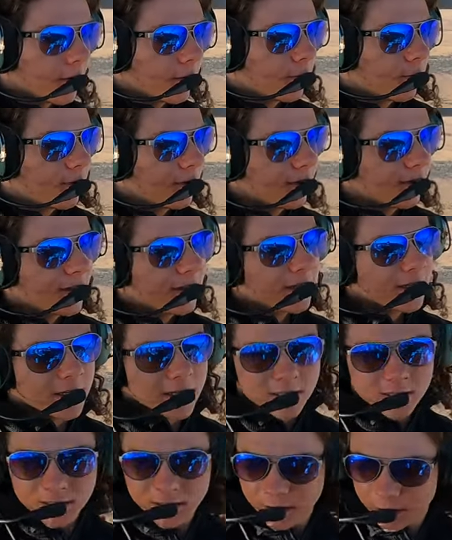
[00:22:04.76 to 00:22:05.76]
then one thing to
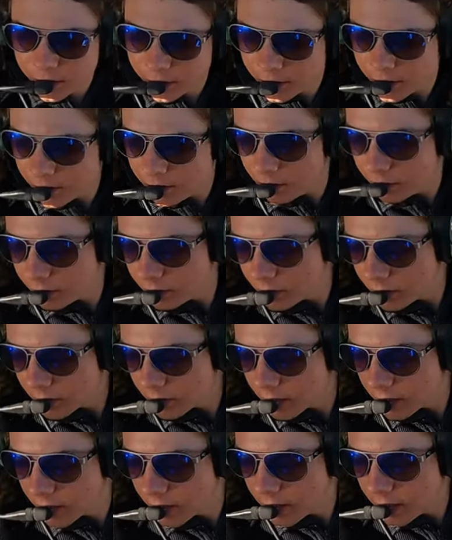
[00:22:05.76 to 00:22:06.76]
consider too
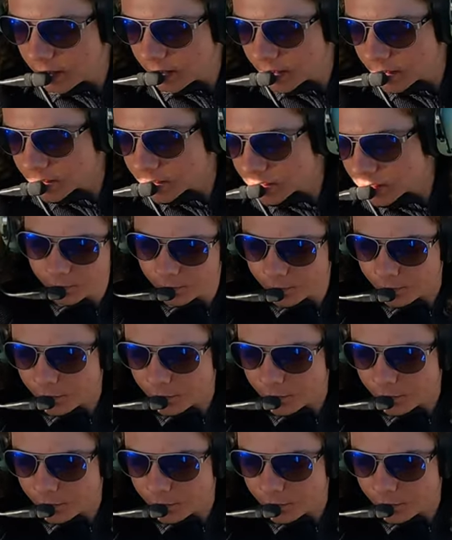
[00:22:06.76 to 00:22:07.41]
is